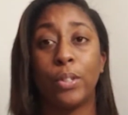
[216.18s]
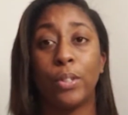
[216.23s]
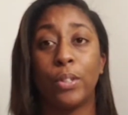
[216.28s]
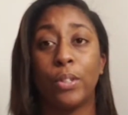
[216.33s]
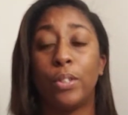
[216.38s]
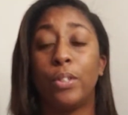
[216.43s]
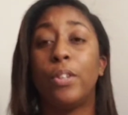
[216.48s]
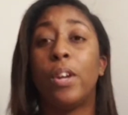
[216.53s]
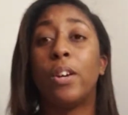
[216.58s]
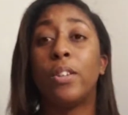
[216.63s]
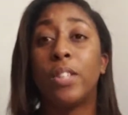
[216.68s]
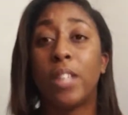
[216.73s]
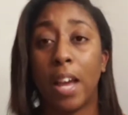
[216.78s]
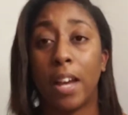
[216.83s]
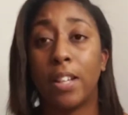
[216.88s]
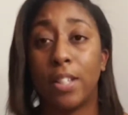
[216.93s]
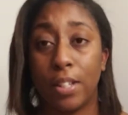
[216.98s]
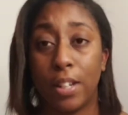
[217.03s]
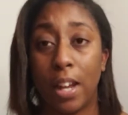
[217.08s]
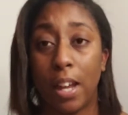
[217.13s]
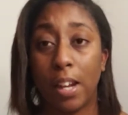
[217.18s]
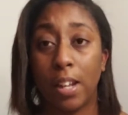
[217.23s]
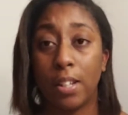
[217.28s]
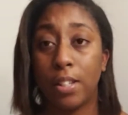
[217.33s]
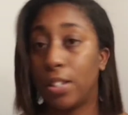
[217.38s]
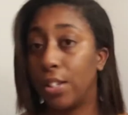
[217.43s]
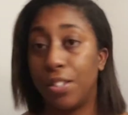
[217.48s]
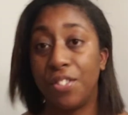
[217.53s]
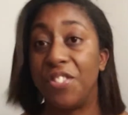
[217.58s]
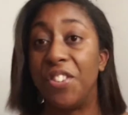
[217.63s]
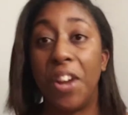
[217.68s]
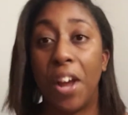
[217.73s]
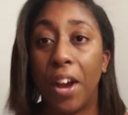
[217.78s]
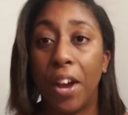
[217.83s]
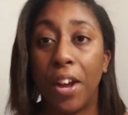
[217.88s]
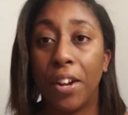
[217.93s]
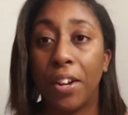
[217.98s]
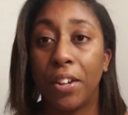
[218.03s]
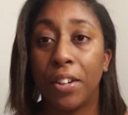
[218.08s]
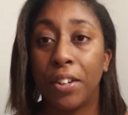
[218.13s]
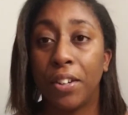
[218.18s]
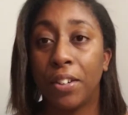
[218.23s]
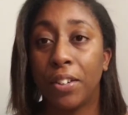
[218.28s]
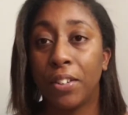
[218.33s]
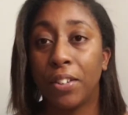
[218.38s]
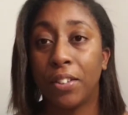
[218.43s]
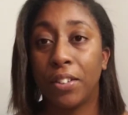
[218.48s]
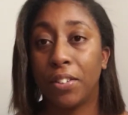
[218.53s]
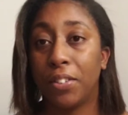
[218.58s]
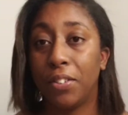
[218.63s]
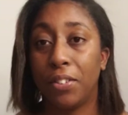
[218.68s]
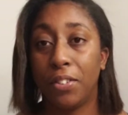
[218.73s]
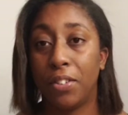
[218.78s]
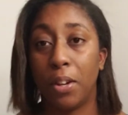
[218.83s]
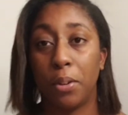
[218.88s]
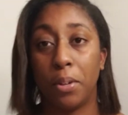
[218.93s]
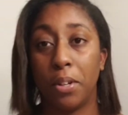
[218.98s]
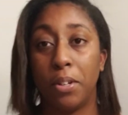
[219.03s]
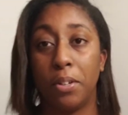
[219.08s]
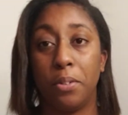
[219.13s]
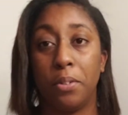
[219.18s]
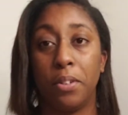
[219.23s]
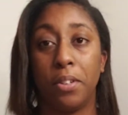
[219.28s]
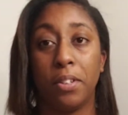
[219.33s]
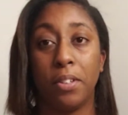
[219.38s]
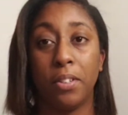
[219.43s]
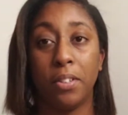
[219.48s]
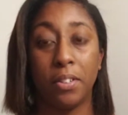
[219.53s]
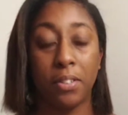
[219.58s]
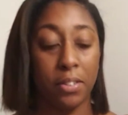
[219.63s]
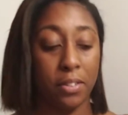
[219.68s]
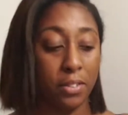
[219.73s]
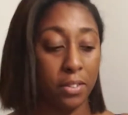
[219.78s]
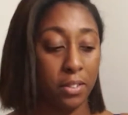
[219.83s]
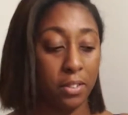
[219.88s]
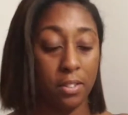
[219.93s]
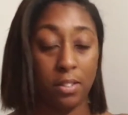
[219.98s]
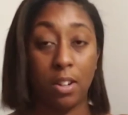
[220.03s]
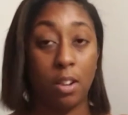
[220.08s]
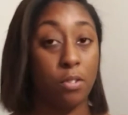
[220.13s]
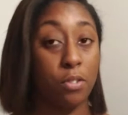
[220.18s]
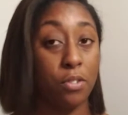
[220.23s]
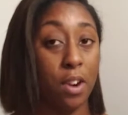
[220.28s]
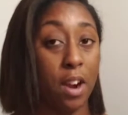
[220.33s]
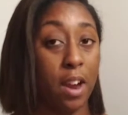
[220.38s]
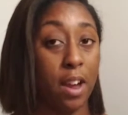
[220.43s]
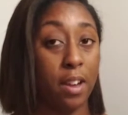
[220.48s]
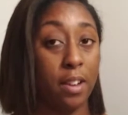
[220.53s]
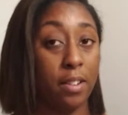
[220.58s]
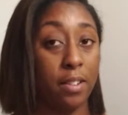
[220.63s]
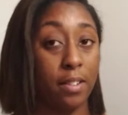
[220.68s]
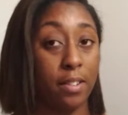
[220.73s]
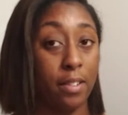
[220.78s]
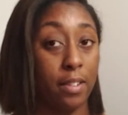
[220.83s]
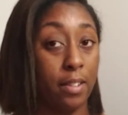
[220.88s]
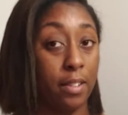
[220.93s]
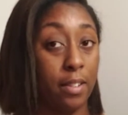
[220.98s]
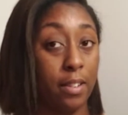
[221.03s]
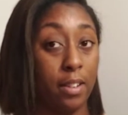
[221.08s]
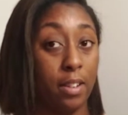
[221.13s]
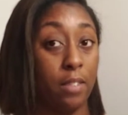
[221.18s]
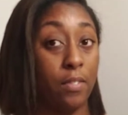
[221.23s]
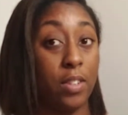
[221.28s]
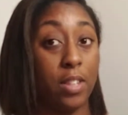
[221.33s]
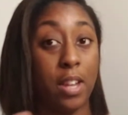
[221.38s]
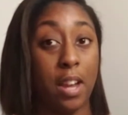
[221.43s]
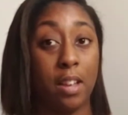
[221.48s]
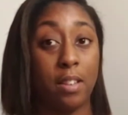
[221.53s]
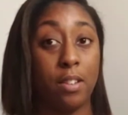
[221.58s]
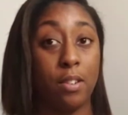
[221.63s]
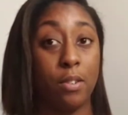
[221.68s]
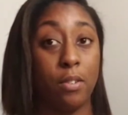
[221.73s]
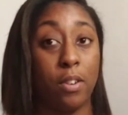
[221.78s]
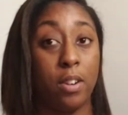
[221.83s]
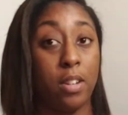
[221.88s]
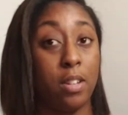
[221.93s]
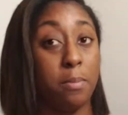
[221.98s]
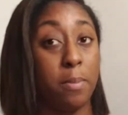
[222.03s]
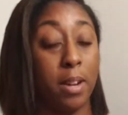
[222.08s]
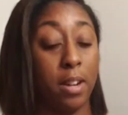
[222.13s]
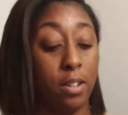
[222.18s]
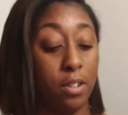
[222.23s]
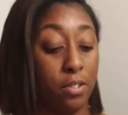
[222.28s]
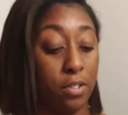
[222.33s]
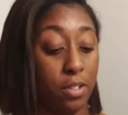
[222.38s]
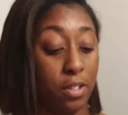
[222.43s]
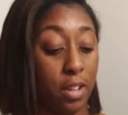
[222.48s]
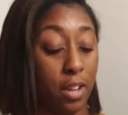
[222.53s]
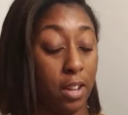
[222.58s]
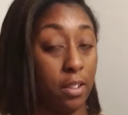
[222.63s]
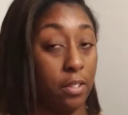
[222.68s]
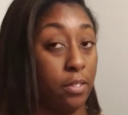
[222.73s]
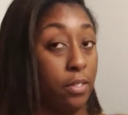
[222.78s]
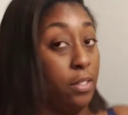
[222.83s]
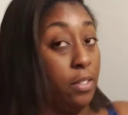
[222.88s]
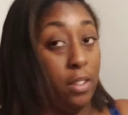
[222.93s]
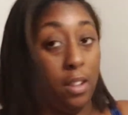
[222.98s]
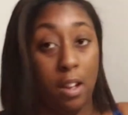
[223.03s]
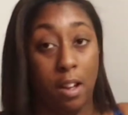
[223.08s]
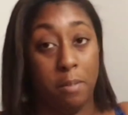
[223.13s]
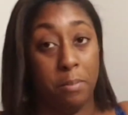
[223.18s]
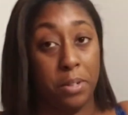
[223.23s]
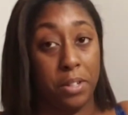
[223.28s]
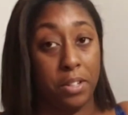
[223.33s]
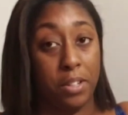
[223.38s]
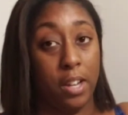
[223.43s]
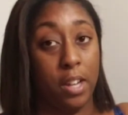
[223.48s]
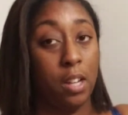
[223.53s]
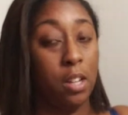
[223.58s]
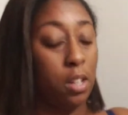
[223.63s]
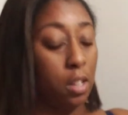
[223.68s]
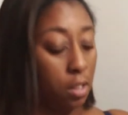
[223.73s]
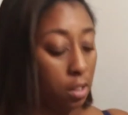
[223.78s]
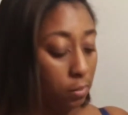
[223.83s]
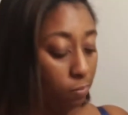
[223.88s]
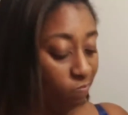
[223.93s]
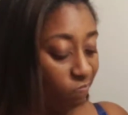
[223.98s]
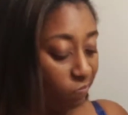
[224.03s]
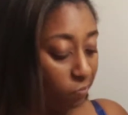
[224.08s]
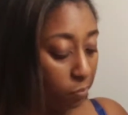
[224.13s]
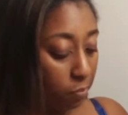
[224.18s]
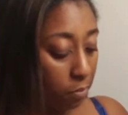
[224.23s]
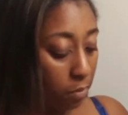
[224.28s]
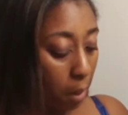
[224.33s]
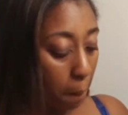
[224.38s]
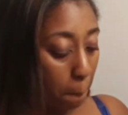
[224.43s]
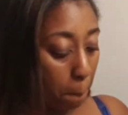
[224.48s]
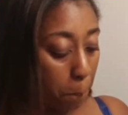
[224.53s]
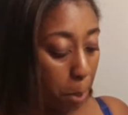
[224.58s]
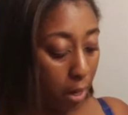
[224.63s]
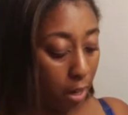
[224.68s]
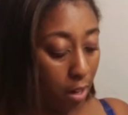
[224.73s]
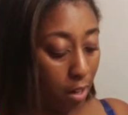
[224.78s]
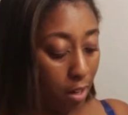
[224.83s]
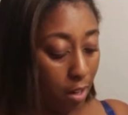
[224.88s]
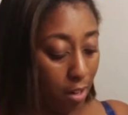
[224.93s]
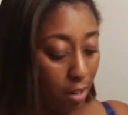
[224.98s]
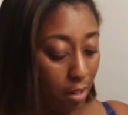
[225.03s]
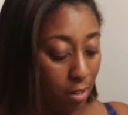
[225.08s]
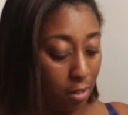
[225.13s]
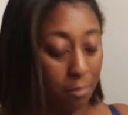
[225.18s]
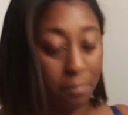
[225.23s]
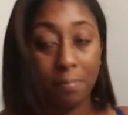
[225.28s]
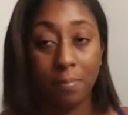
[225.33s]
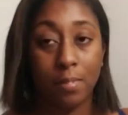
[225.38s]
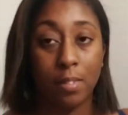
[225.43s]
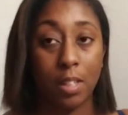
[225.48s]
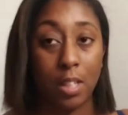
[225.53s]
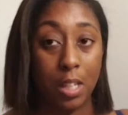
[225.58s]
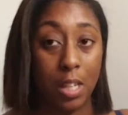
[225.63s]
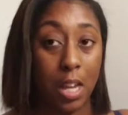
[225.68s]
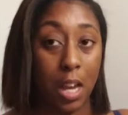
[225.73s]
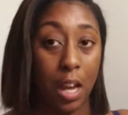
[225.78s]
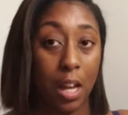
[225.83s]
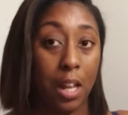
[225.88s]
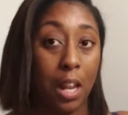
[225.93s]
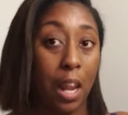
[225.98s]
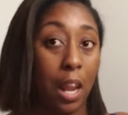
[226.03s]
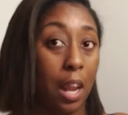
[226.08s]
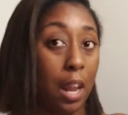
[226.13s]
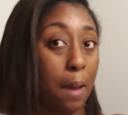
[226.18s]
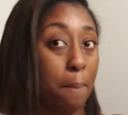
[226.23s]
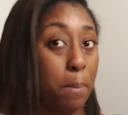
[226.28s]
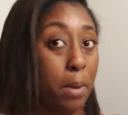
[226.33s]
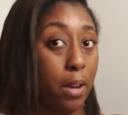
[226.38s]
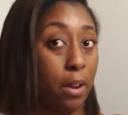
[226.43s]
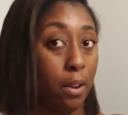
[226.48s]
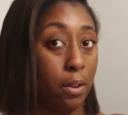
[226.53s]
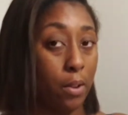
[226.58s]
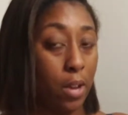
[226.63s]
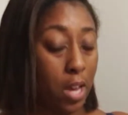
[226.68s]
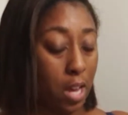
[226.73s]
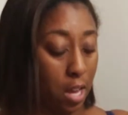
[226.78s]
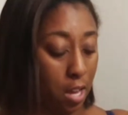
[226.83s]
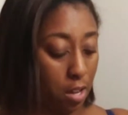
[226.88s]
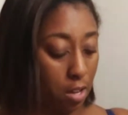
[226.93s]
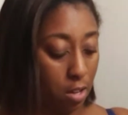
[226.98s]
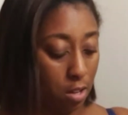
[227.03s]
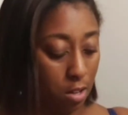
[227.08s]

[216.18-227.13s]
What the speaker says: No sex, ladies. None. Don't even do it. Don't try it. If his ass get horny, you better use his hand. I'm just saying. But, yeah. Let me go ahead.